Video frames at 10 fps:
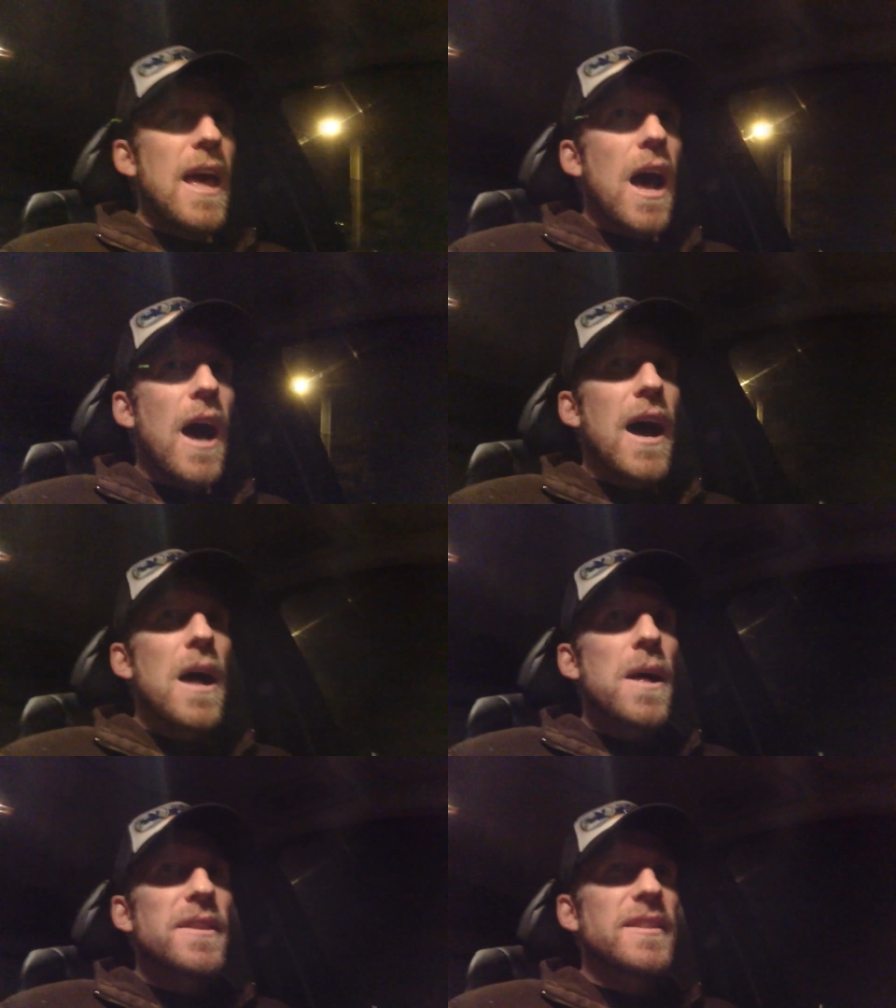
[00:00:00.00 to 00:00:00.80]

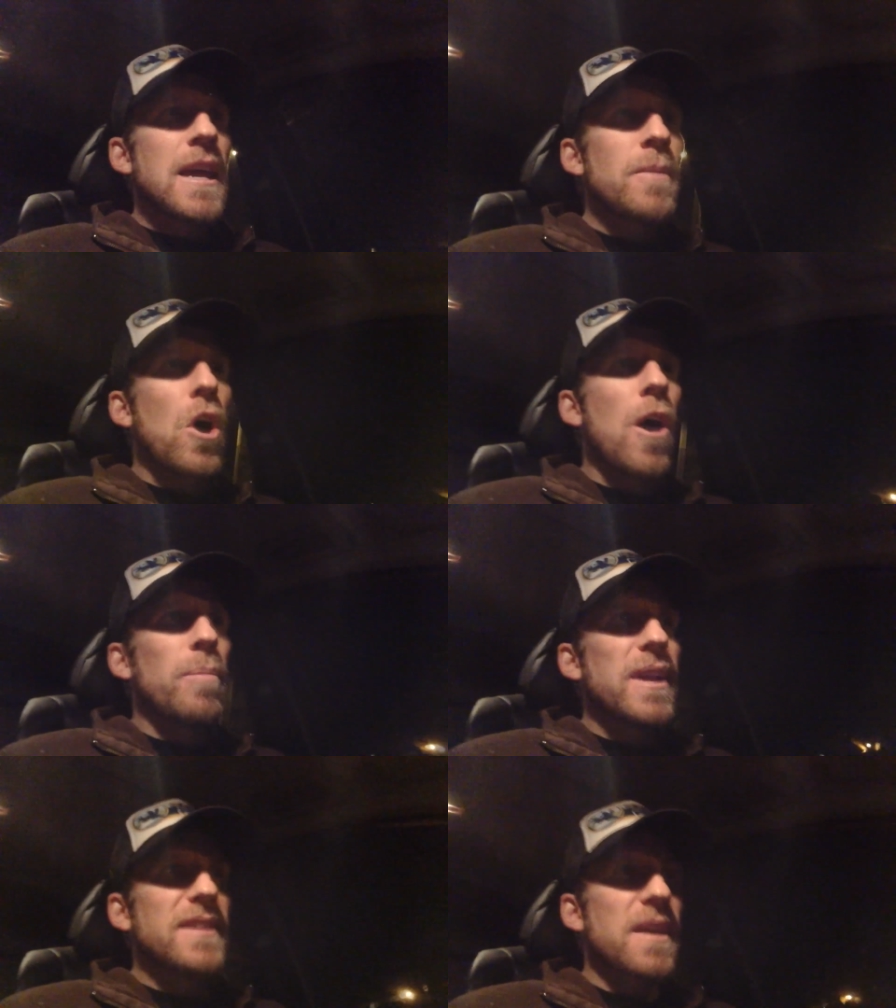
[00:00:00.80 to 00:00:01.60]
Uh, same
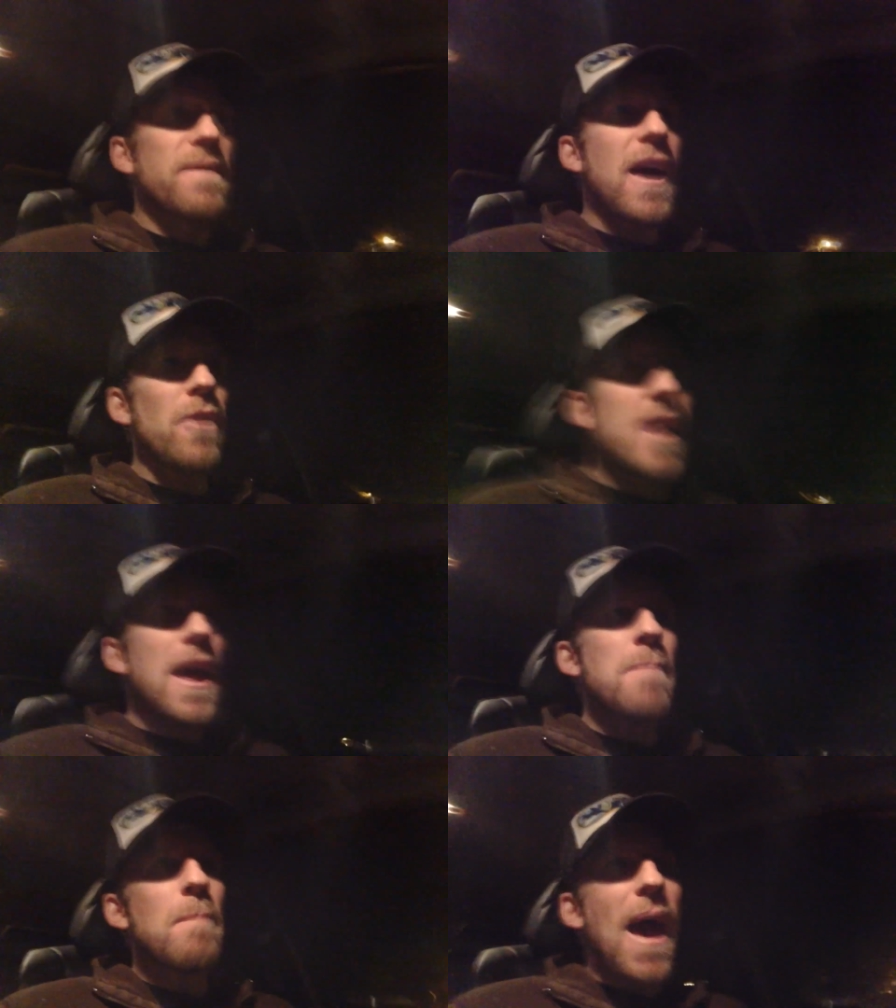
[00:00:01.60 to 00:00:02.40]
complex, I found
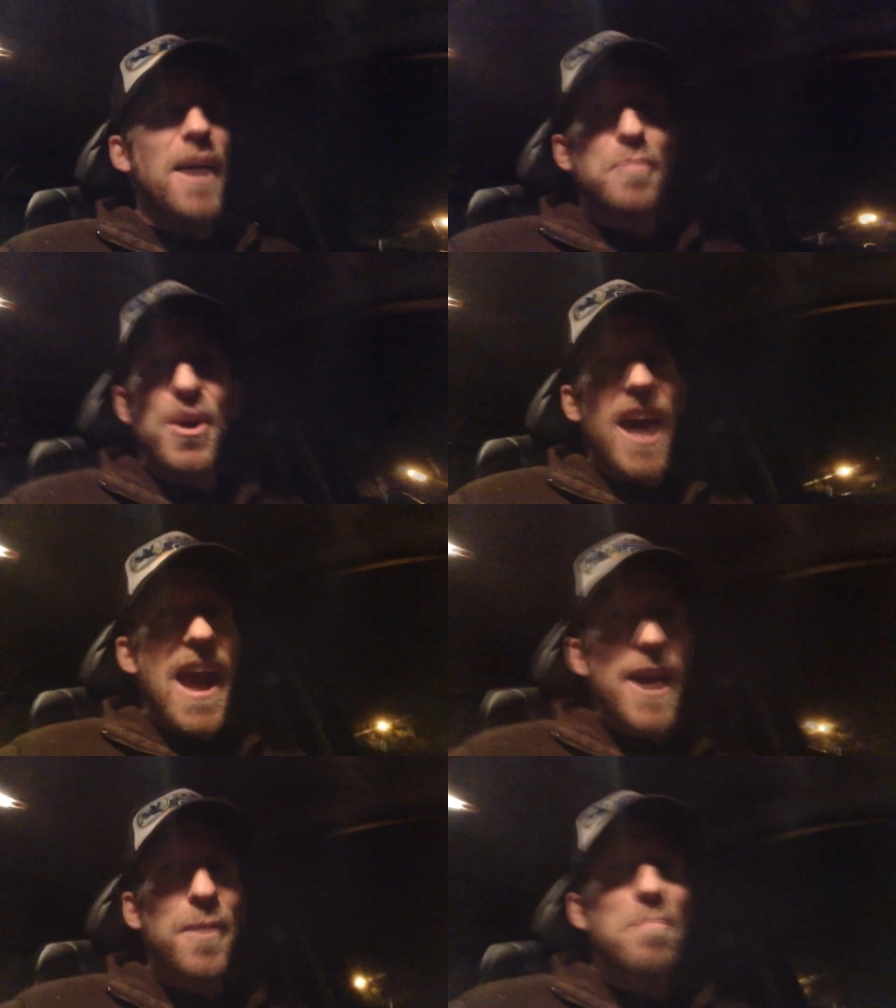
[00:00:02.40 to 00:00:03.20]
a MacBook
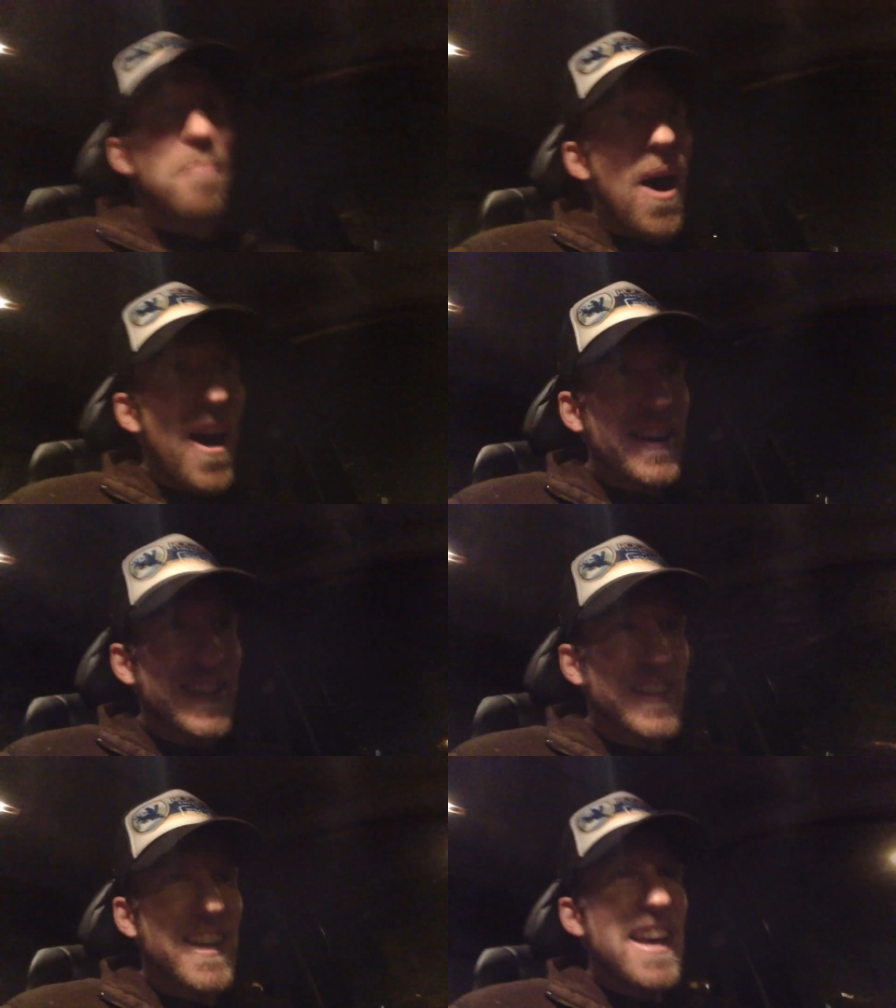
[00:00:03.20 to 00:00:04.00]
Air
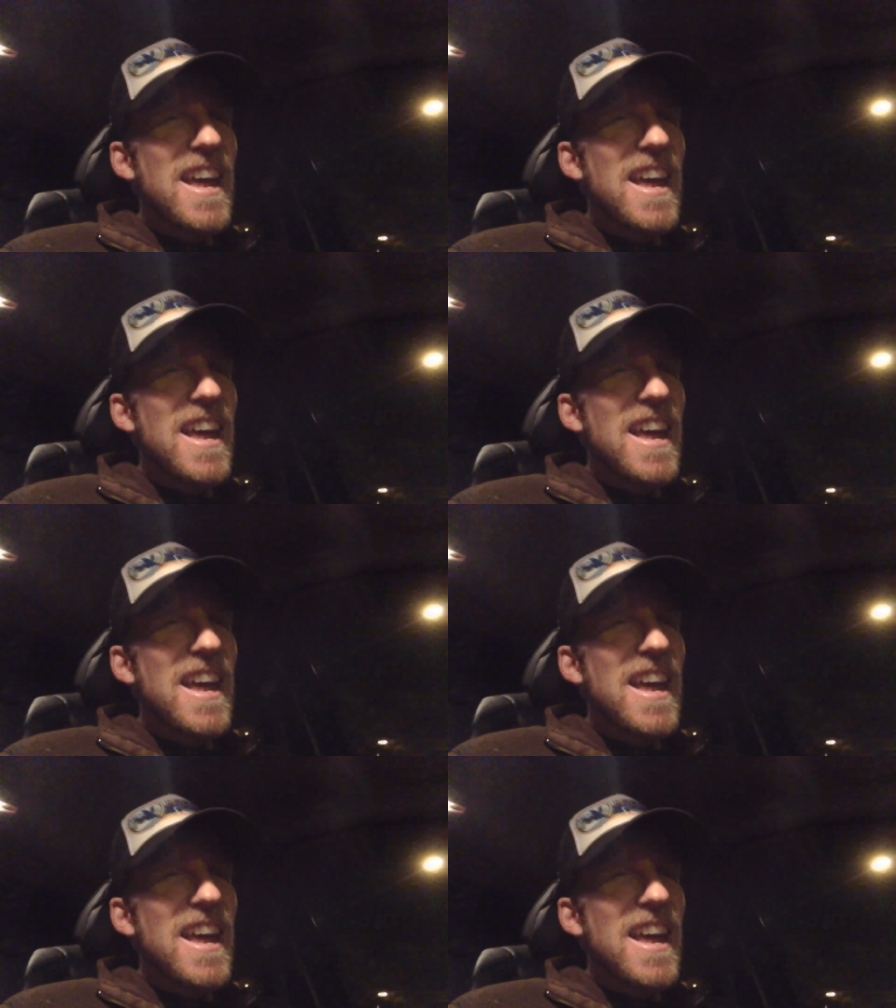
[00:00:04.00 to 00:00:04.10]
box.